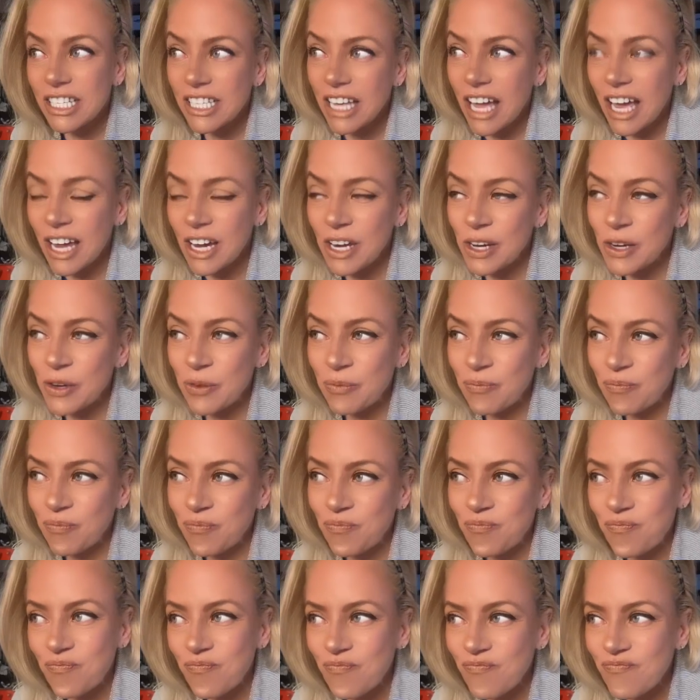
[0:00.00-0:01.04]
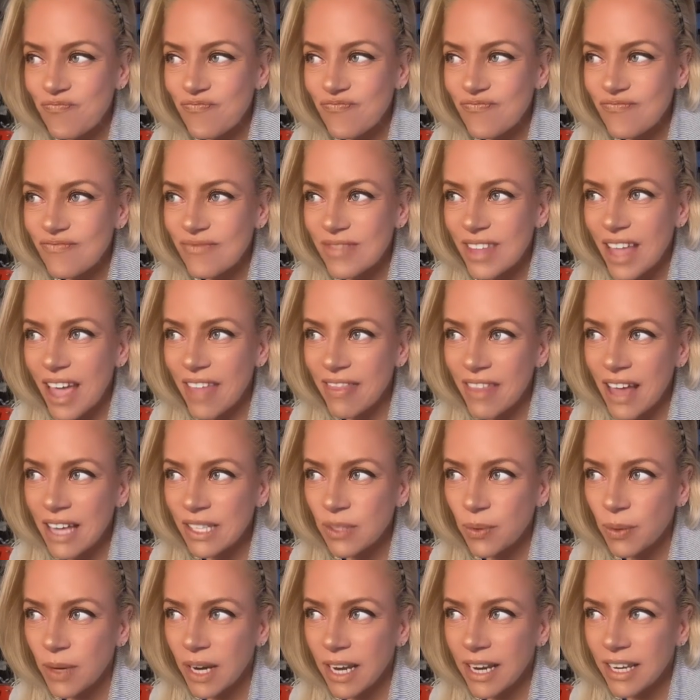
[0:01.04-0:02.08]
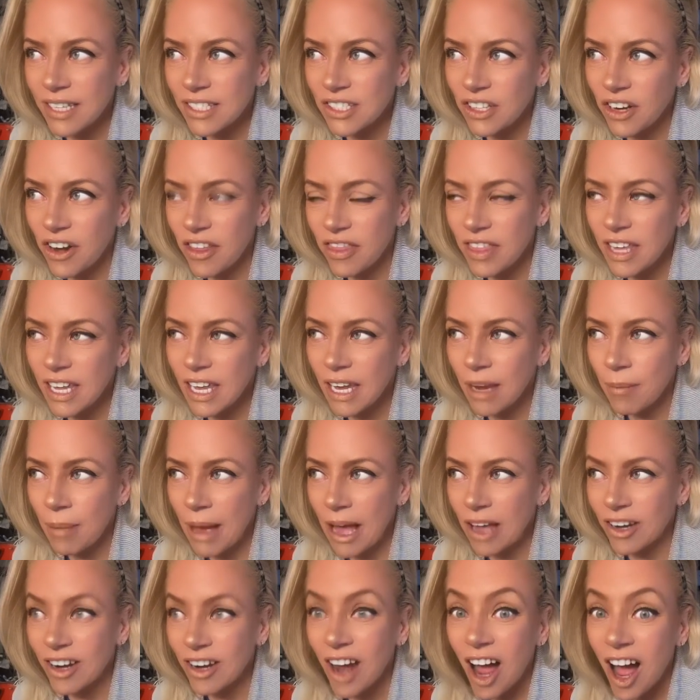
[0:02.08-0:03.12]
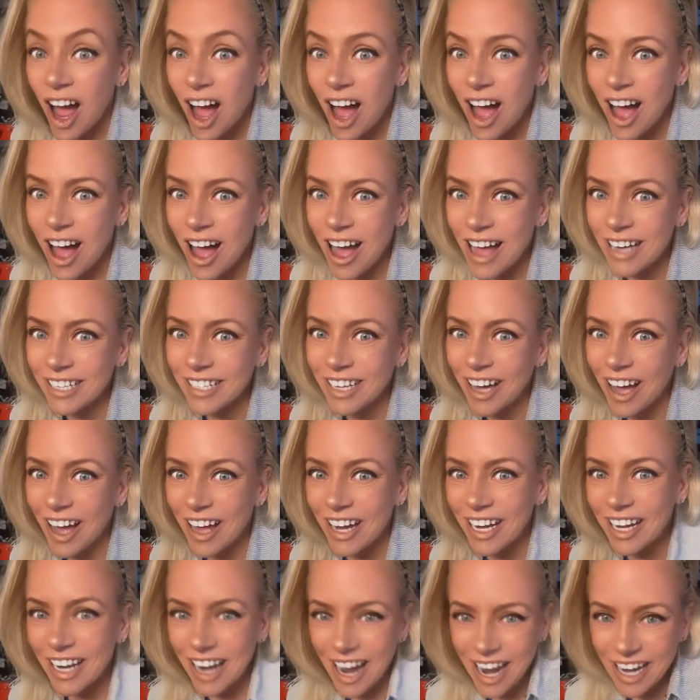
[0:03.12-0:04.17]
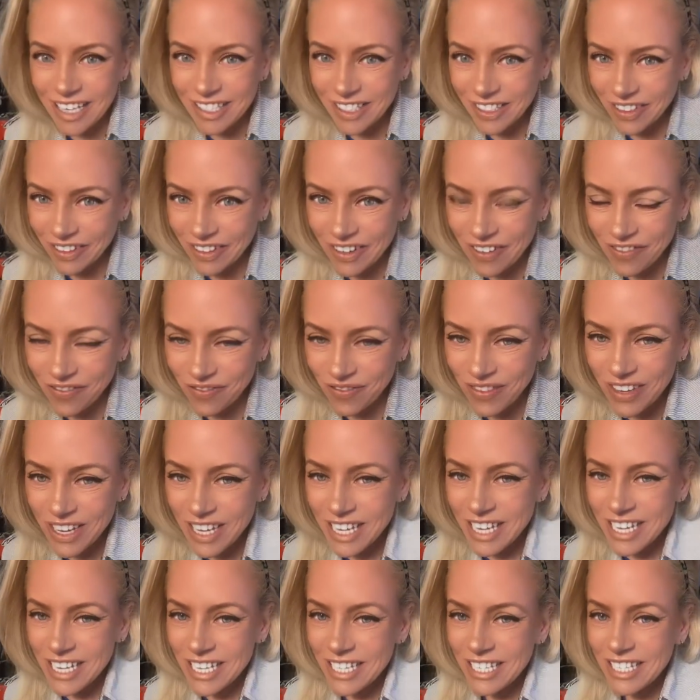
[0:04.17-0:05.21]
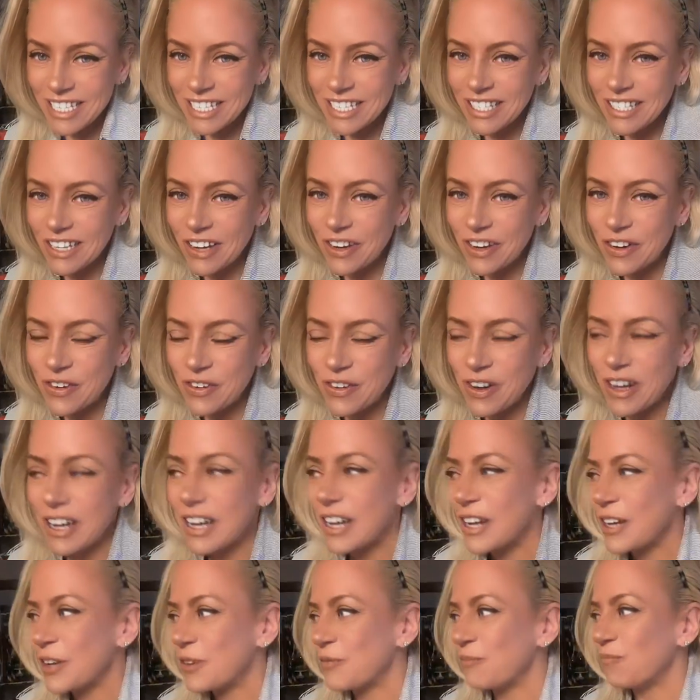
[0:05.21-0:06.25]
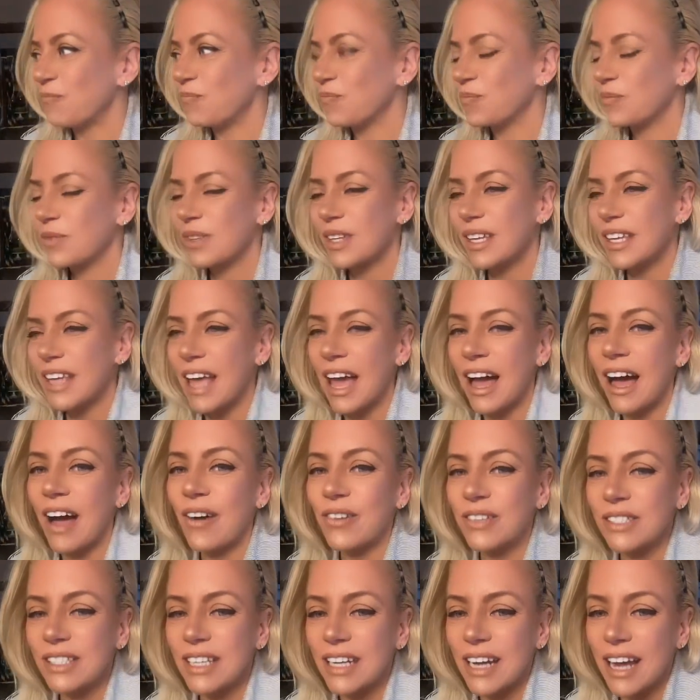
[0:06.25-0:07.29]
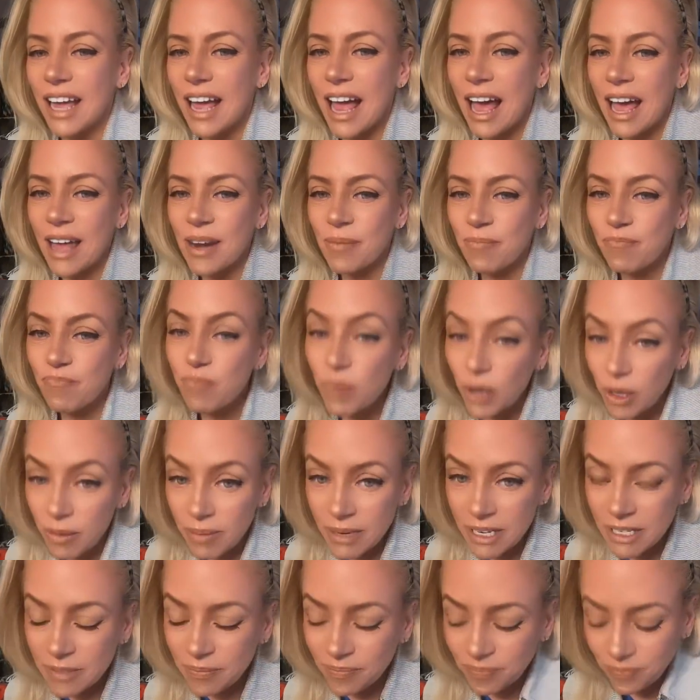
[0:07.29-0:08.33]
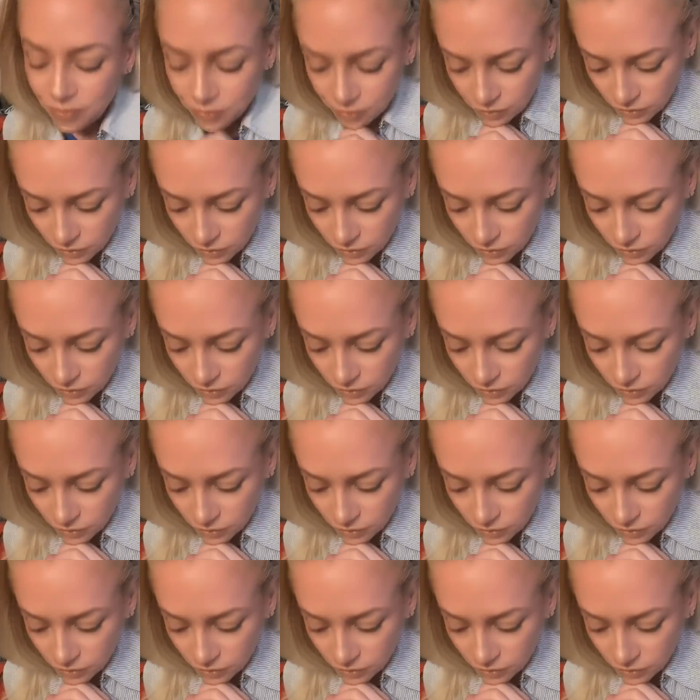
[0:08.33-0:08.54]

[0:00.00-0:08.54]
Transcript: And that's when I started thinking about hot toddy ice cream. So I was gonna add bourbon,